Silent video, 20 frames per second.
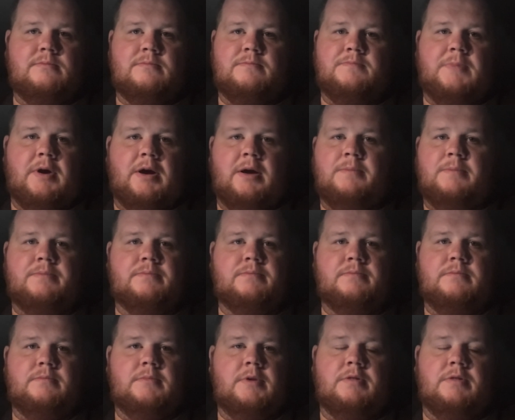pipe
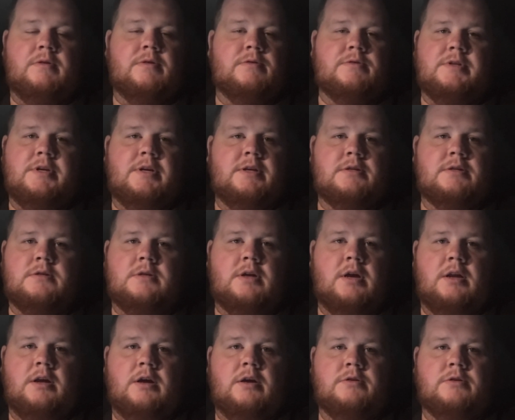enthusiasts
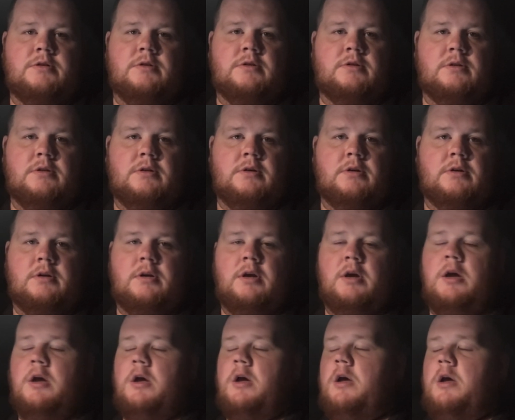kind of go to look
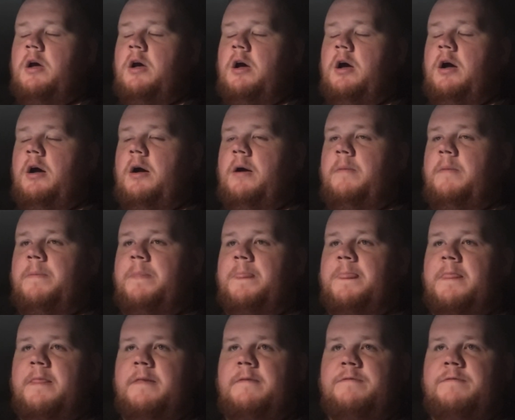
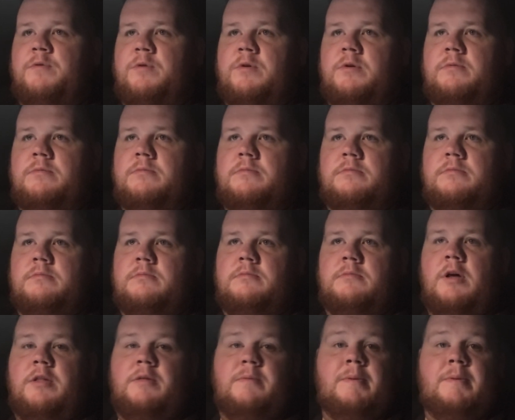for
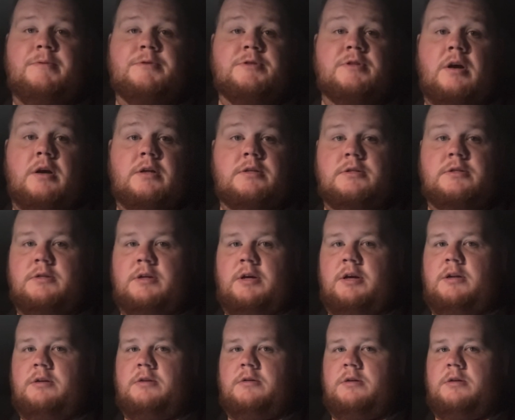other people's thoughts
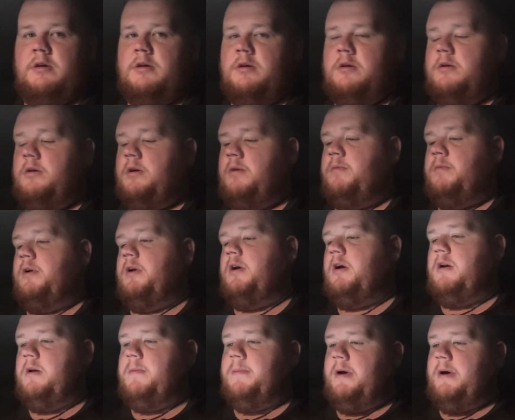and
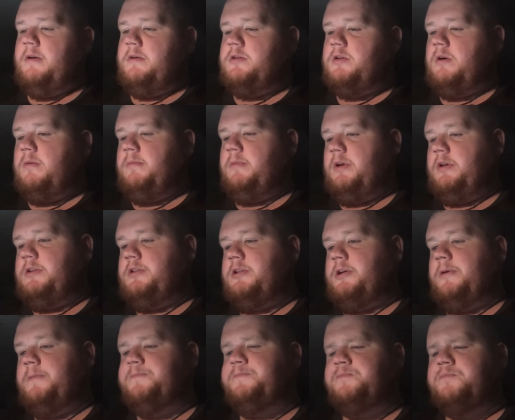whatnot about certain blends.
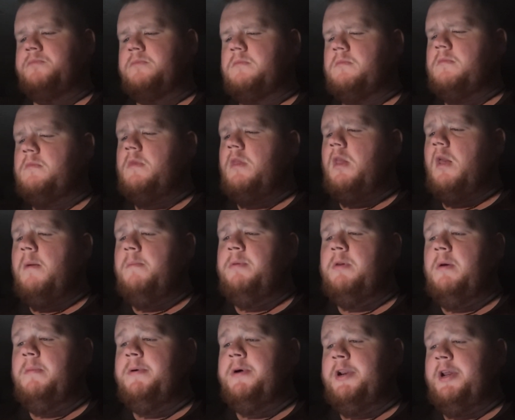So
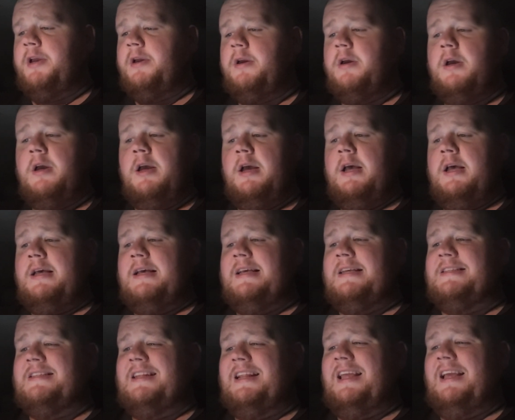Plum Pudding
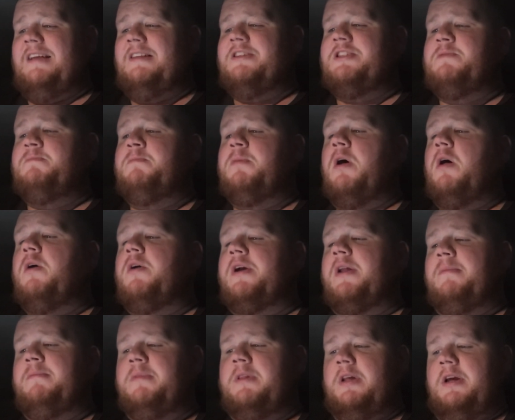is an English
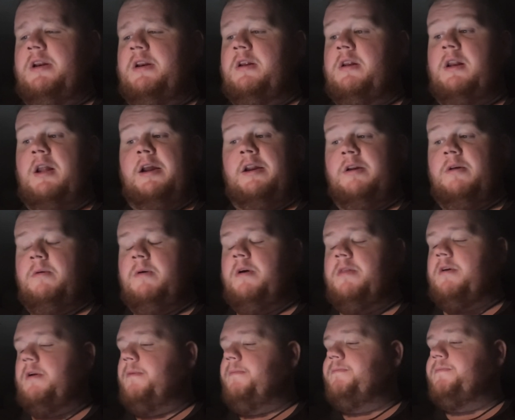Balkan blend like no
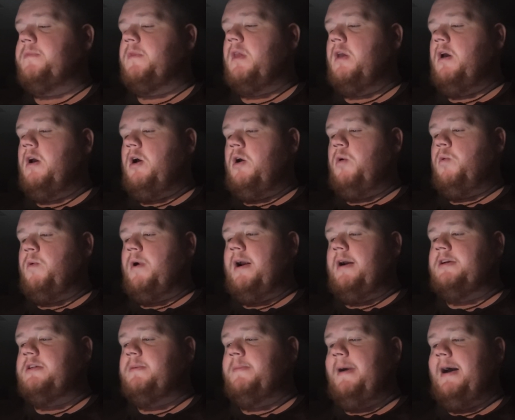other.
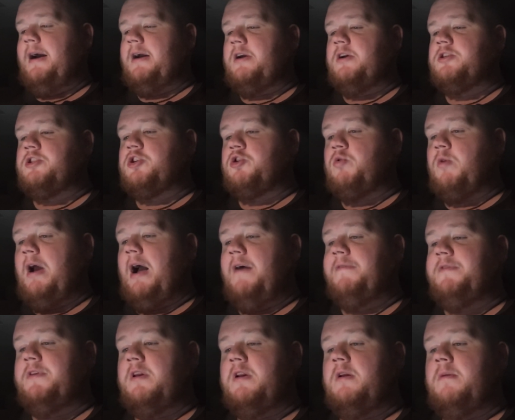Rare tobaccos
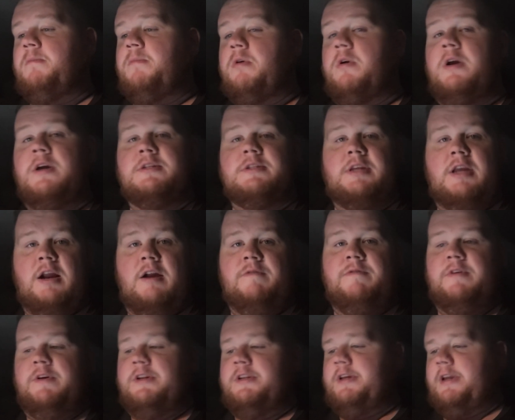crafted and pressed
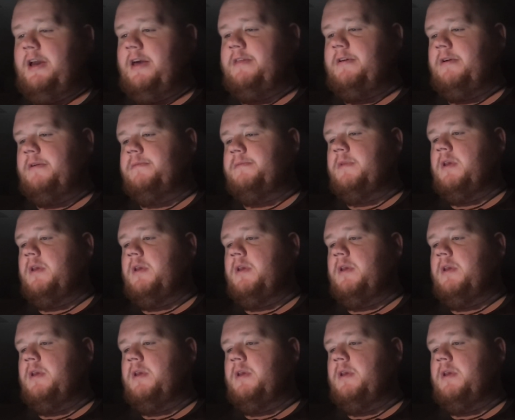carefully together.